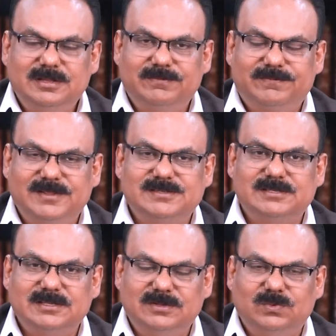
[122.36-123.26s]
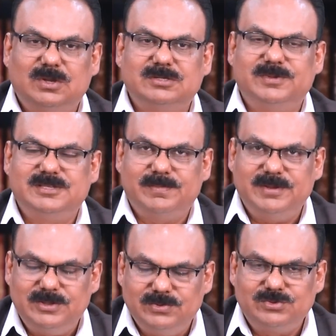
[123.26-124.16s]
the phrases and the words which have
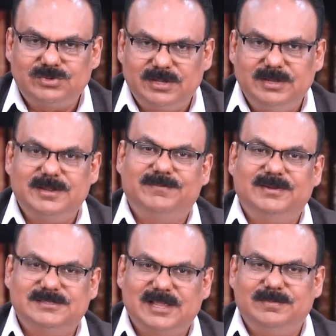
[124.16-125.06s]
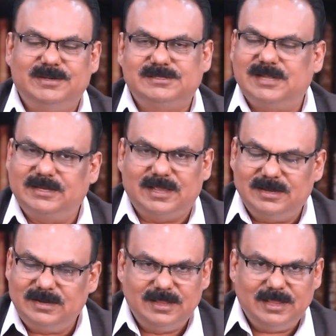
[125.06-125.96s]
been used in different segments that
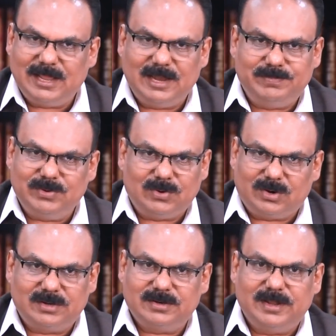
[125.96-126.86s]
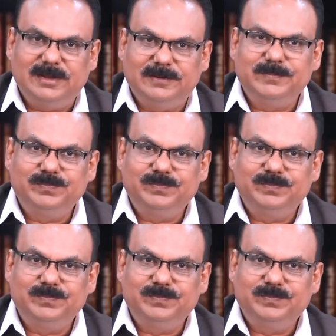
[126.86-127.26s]
can help you a lot, right?